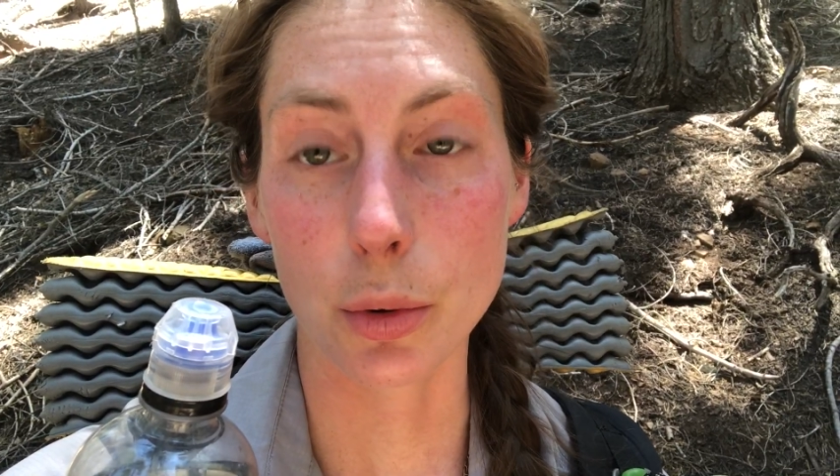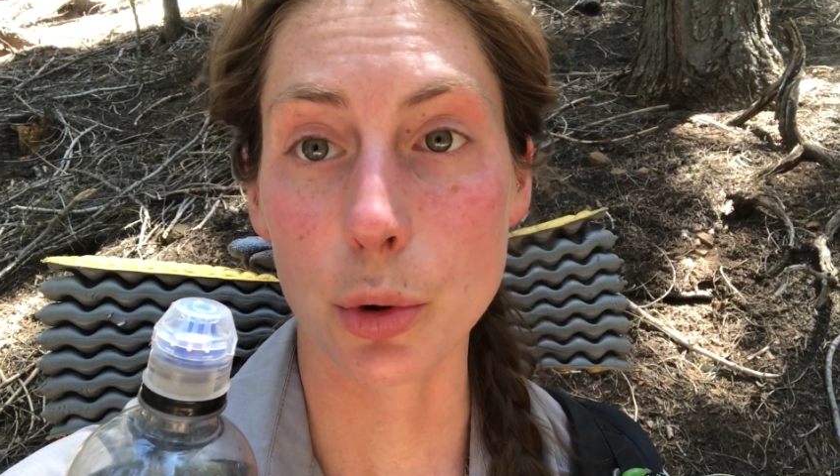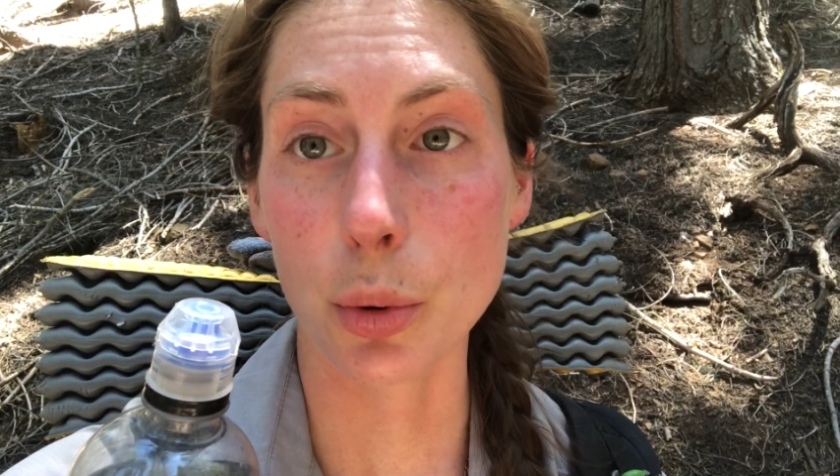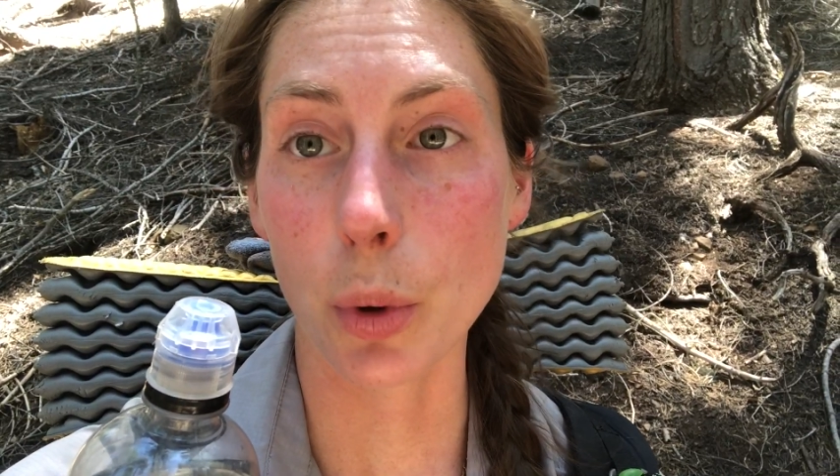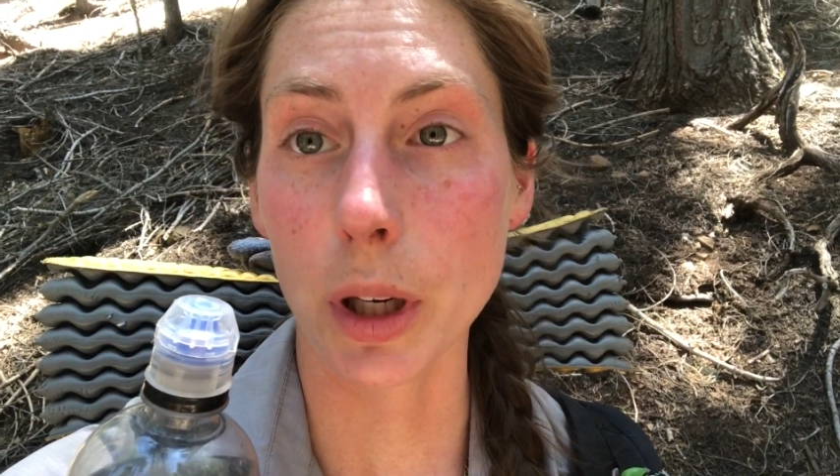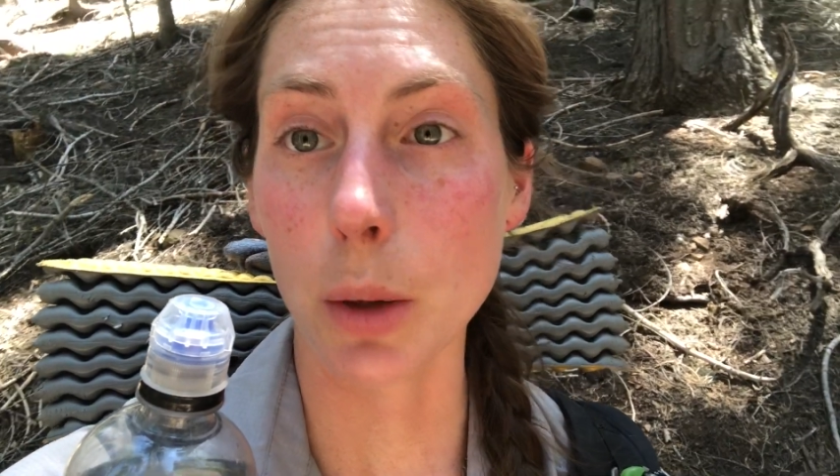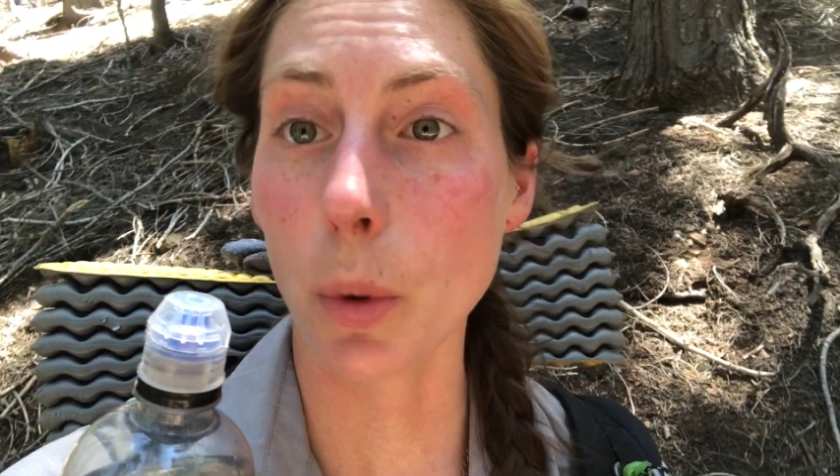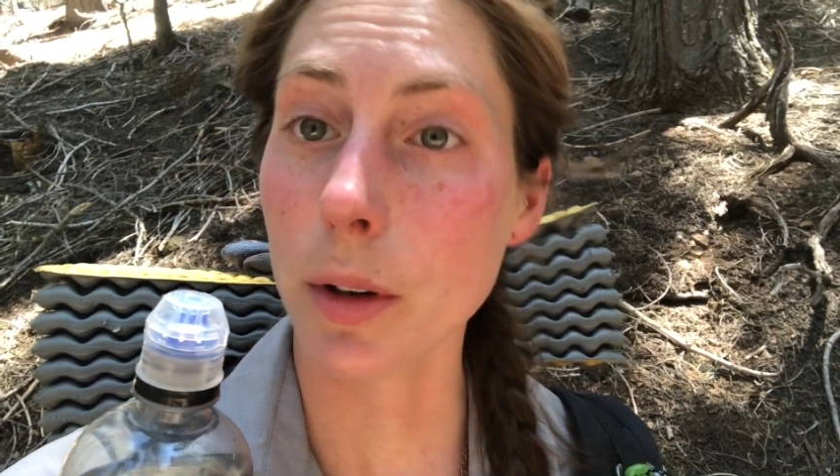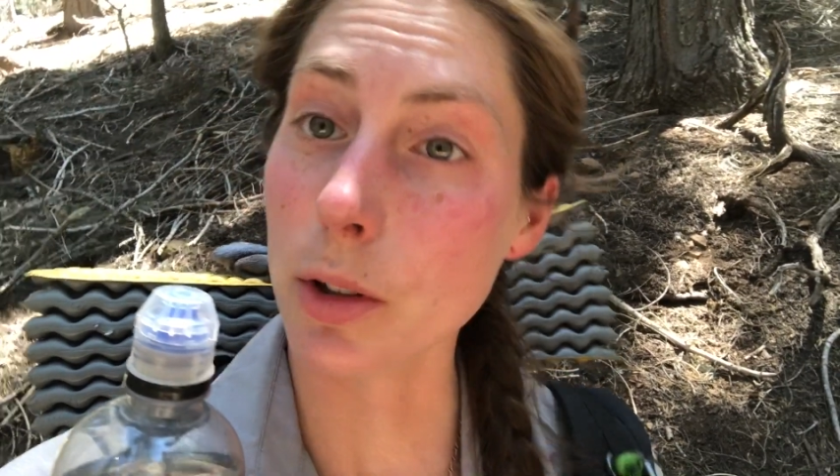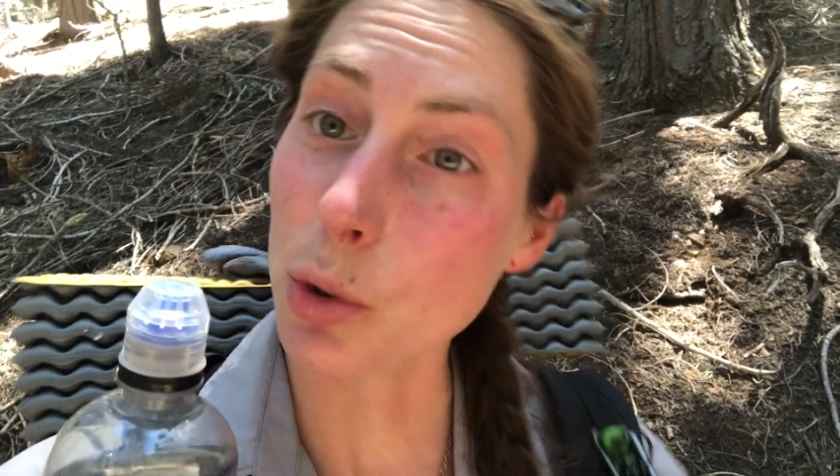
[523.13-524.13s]

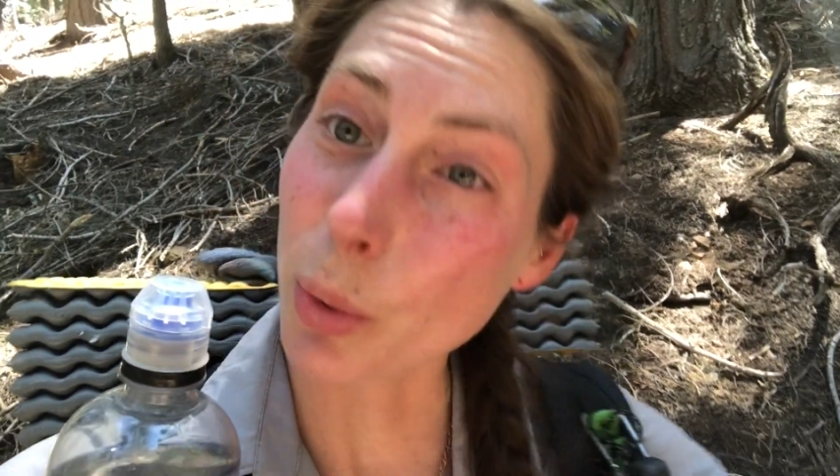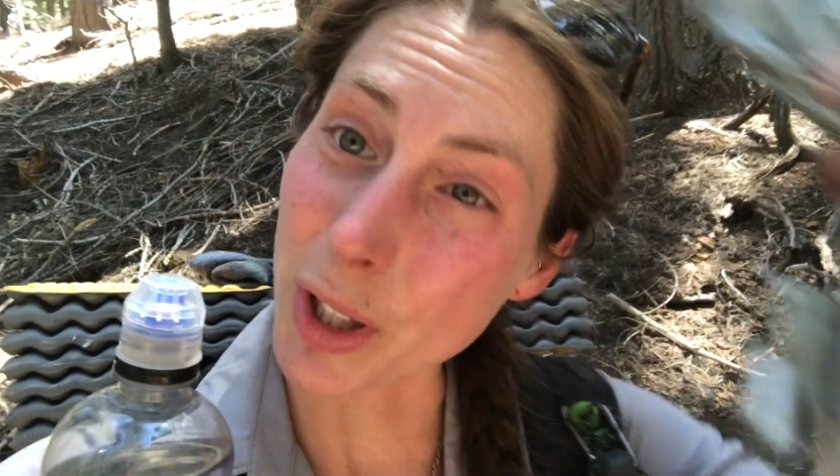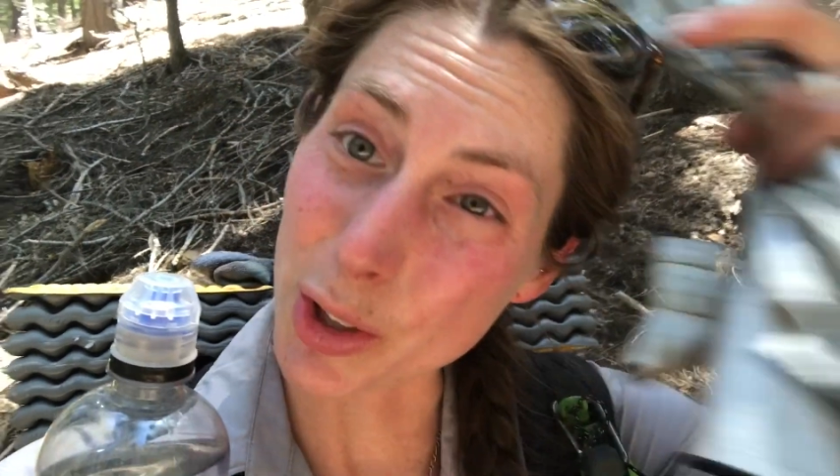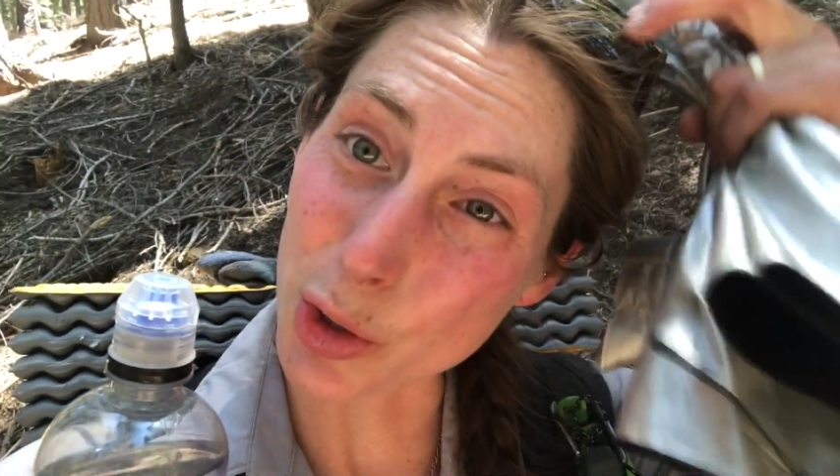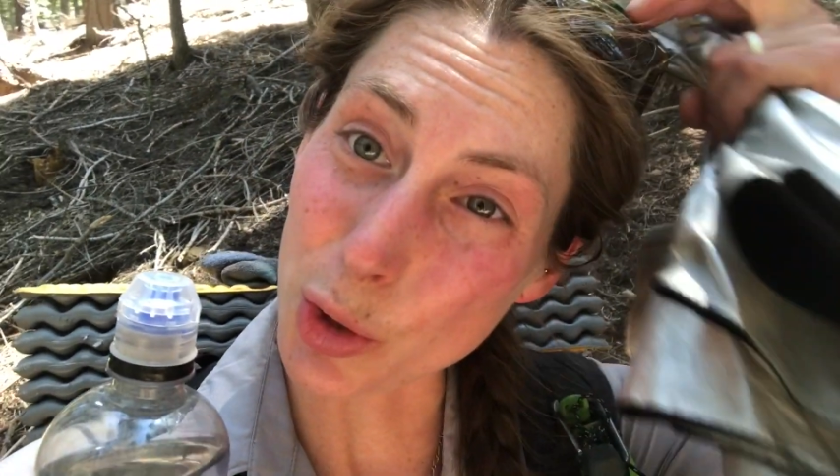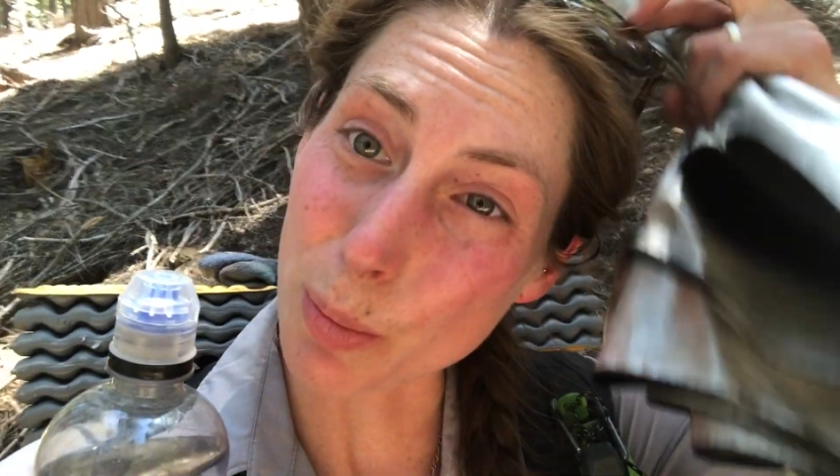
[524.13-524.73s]
21 to 22